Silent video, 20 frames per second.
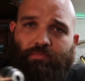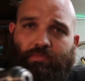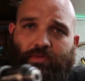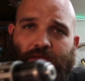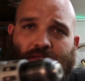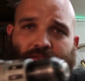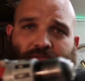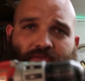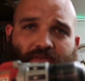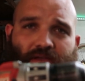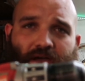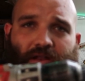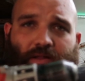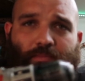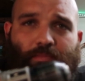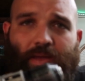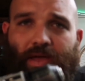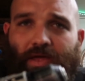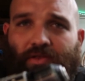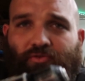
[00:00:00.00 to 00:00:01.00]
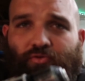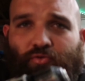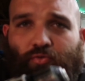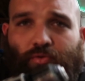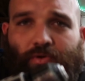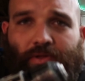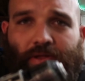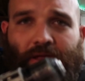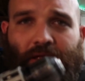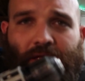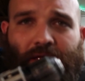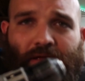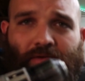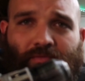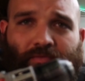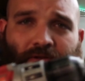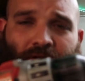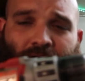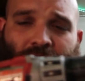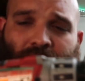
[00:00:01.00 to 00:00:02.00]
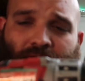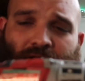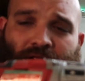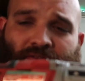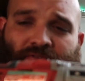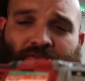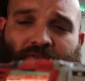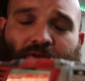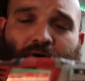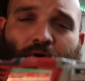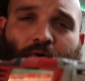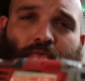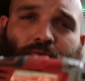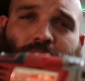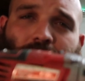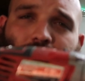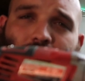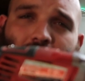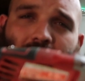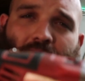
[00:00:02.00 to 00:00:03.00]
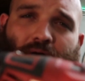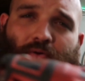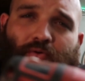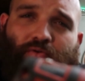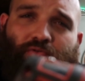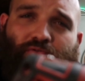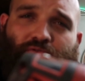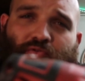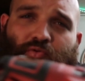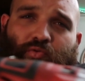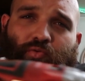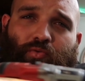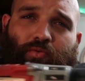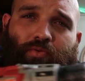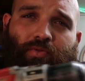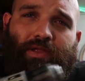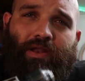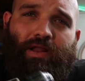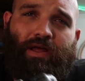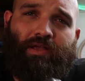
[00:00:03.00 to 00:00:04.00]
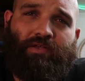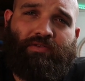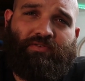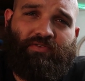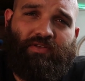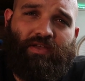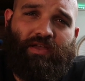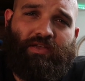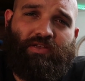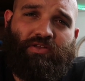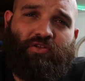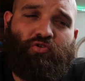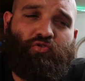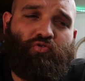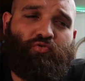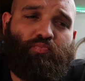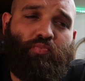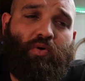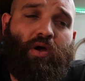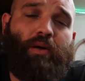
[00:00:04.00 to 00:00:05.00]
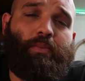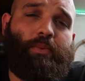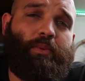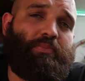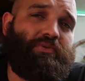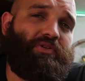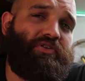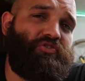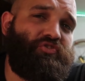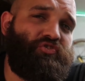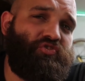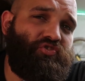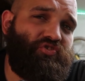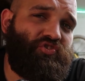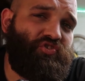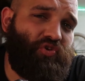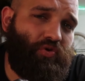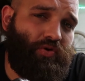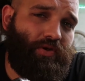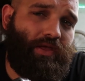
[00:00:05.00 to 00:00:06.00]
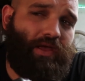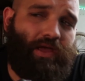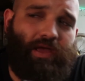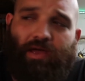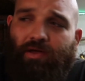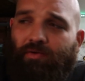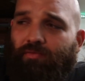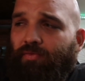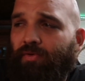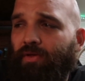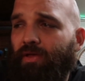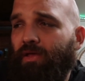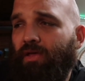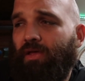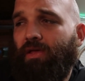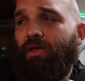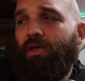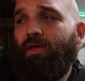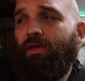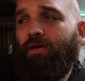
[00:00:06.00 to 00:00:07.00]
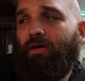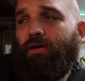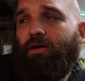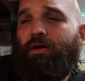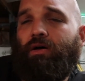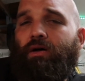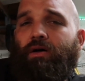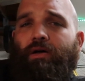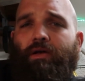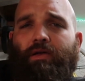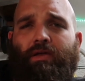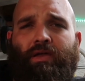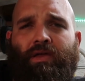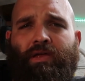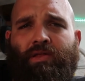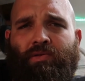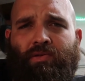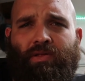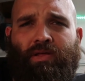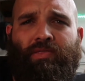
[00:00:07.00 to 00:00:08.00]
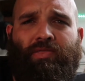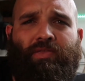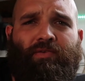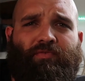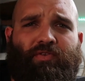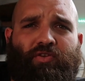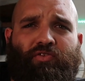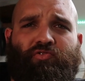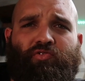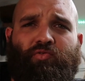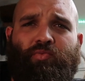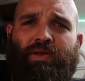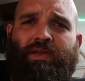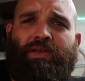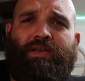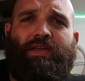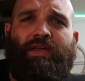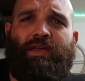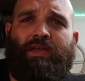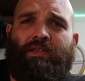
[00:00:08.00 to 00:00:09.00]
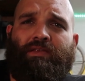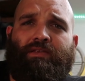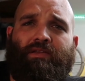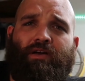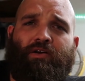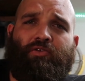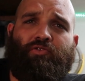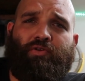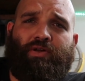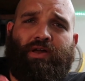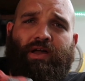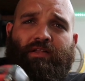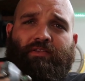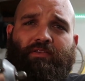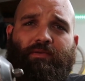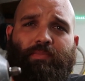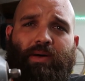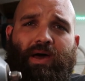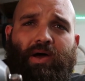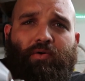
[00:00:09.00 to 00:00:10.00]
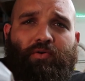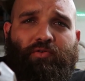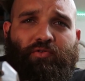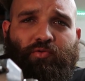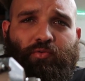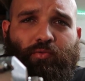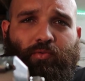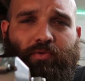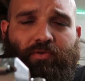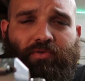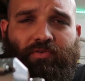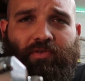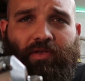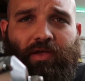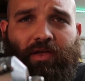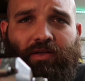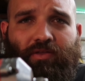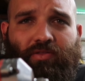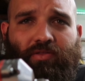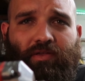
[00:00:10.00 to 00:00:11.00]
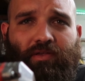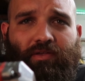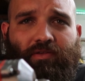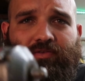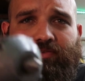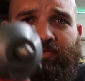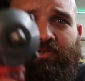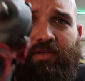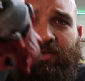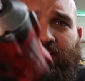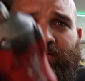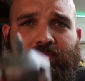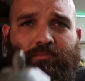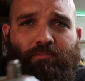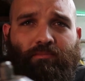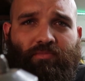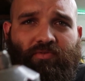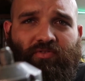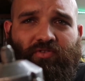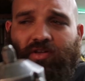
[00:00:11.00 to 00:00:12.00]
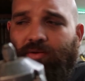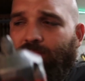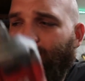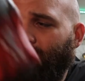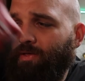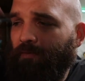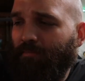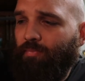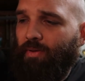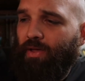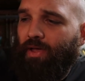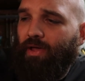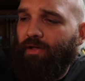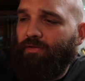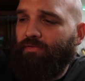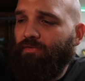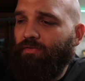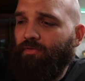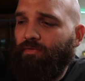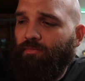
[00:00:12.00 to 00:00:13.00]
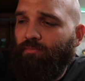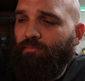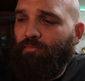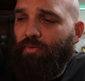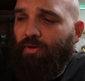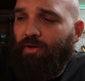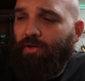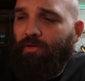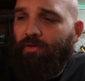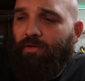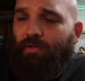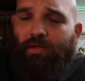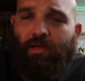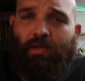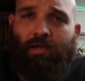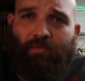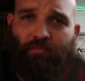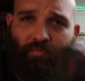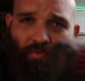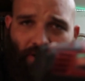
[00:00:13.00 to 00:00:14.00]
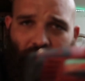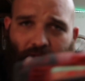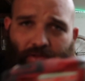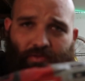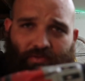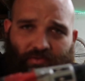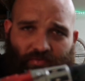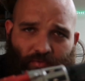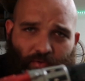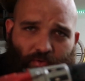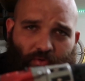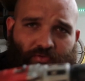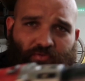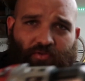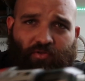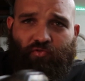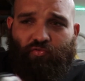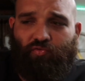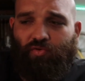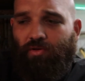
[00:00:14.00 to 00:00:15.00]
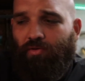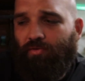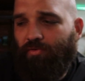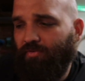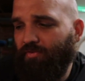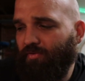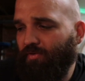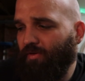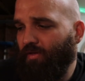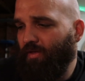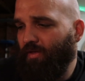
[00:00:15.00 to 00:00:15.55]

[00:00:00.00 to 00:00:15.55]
It's not a bad tool to have, and it's the only powered tool that I say you probably should have. And in the future we can get into other kinds of power tools like this stubby impact. But for now, let's focus on drills.